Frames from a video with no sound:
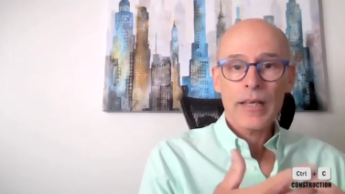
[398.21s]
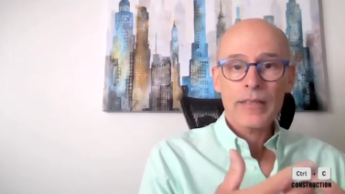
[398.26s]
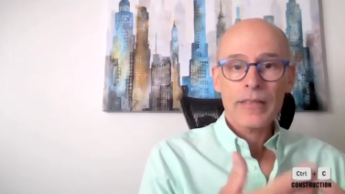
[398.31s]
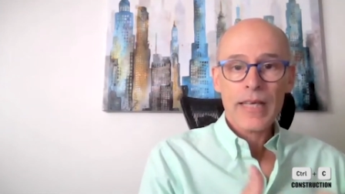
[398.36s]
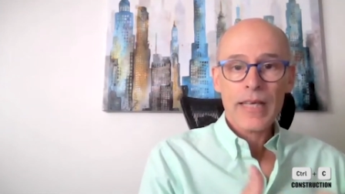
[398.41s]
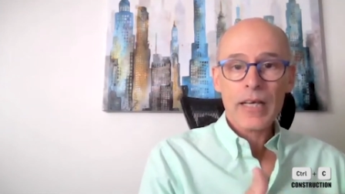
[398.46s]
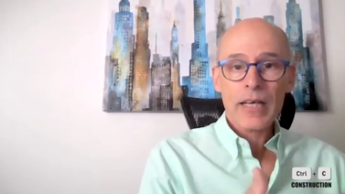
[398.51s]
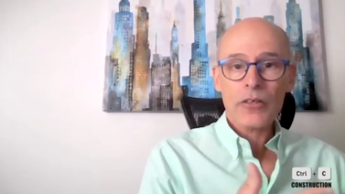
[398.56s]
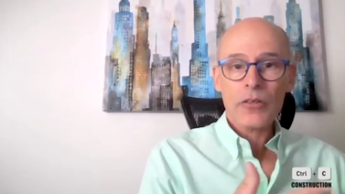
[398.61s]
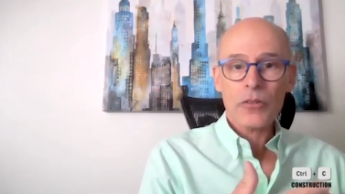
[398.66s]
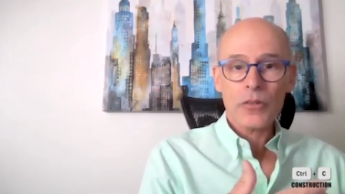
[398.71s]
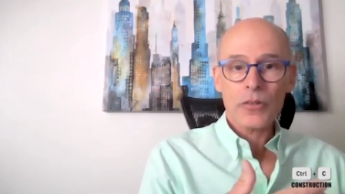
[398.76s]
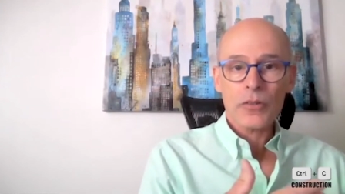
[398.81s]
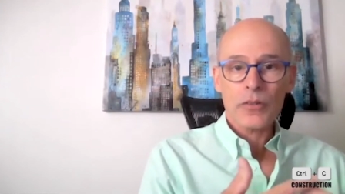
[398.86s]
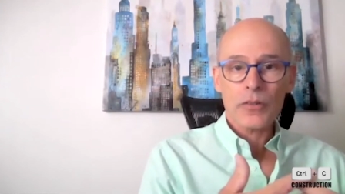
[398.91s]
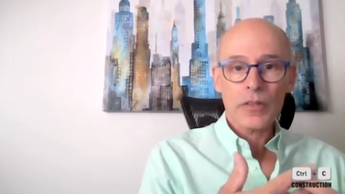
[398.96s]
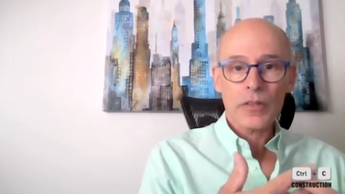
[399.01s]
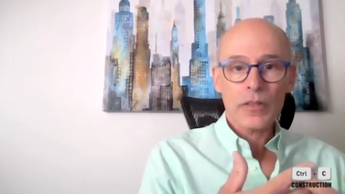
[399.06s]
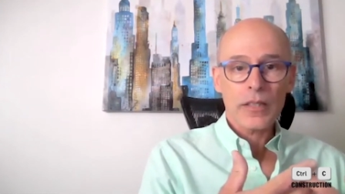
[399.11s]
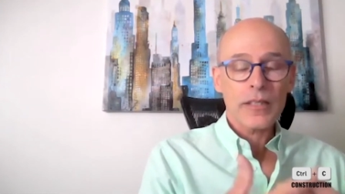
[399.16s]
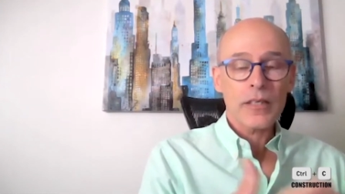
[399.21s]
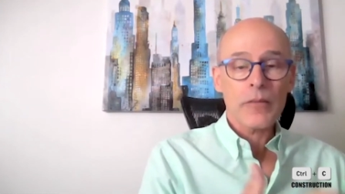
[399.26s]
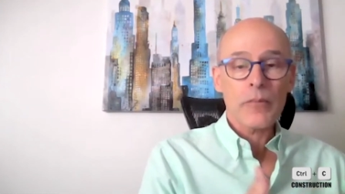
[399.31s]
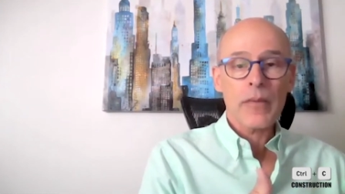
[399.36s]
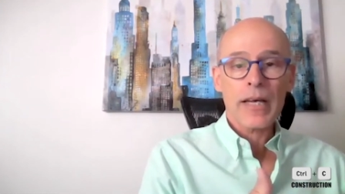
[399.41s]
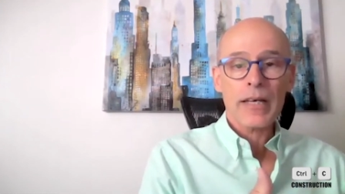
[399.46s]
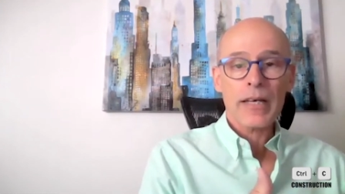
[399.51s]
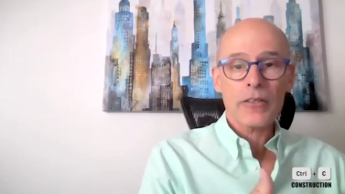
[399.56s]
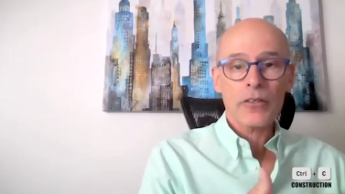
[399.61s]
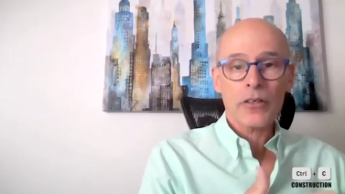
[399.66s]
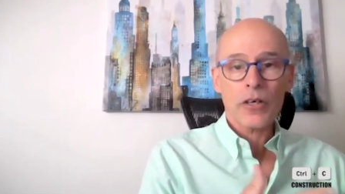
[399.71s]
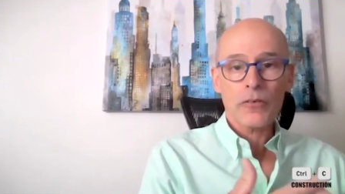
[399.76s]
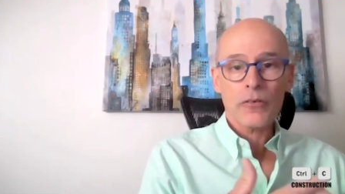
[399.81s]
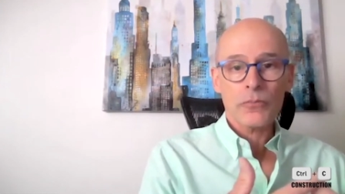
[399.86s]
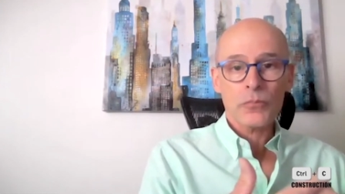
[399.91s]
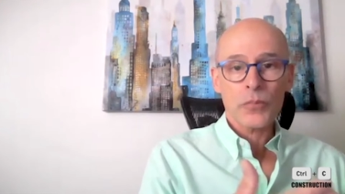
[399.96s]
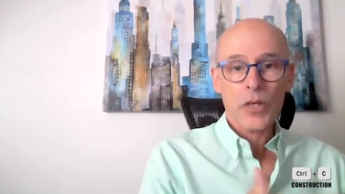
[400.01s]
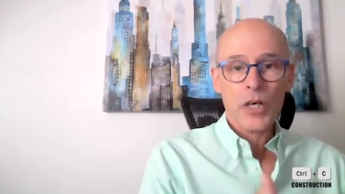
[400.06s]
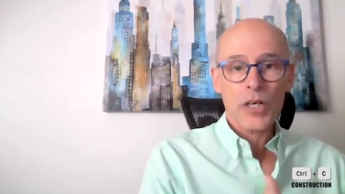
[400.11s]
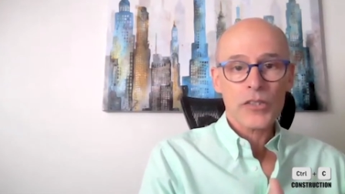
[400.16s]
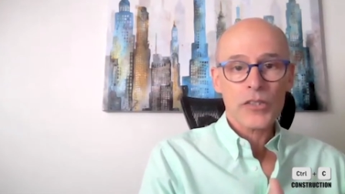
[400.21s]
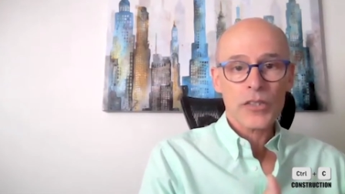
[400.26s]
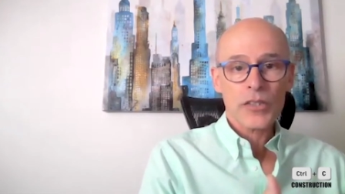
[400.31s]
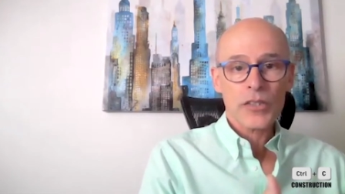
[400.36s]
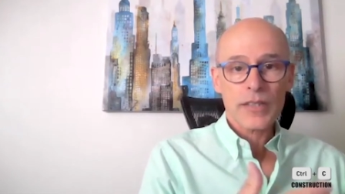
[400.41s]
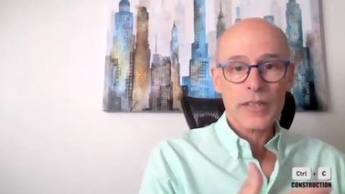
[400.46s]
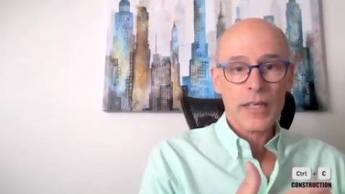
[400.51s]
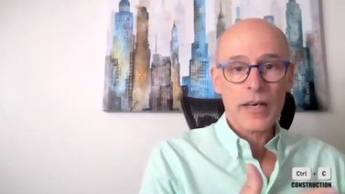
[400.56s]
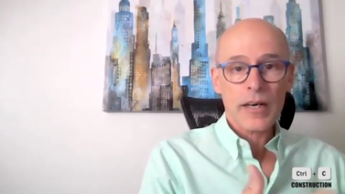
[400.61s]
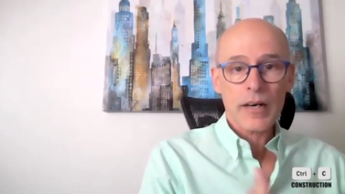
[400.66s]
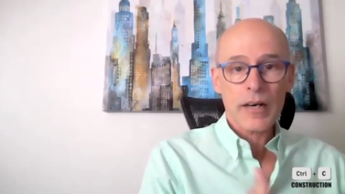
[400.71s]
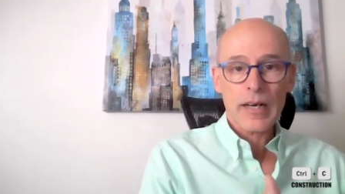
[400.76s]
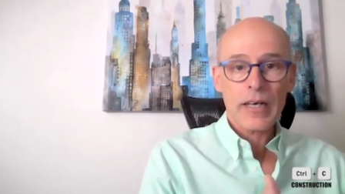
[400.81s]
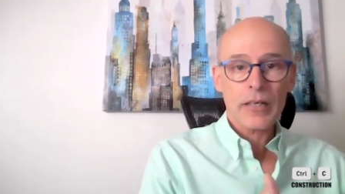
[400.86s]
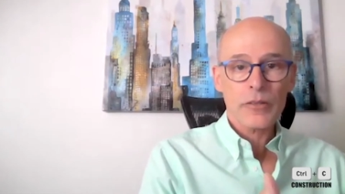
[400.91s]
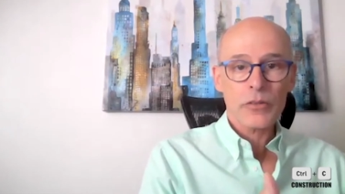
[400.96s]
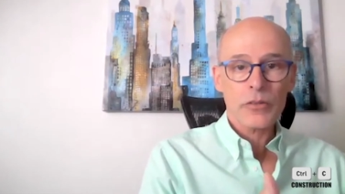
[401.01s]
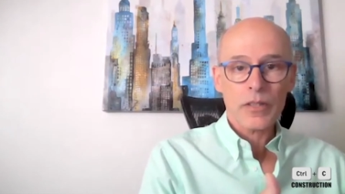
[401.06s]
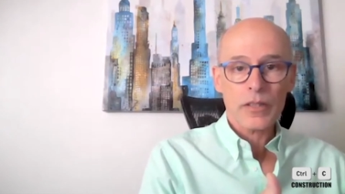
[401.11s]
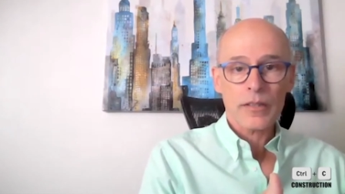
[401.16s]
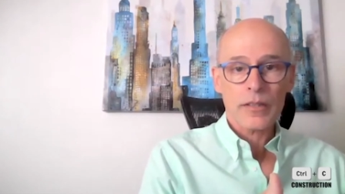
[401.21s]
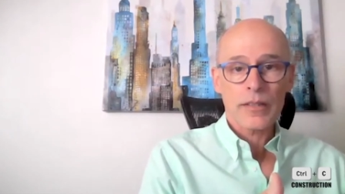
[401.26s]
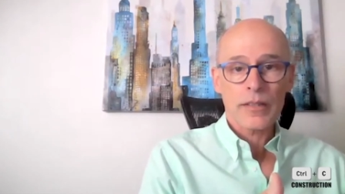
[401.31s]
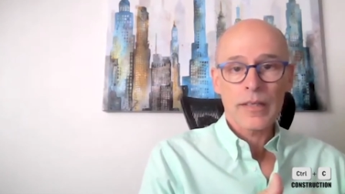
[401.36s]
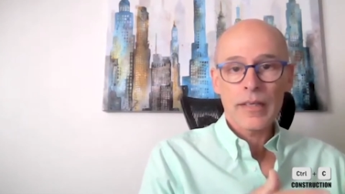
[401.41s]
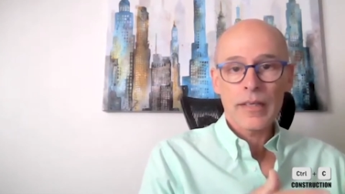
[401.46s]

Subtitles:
tackle the demand of projects that are out there,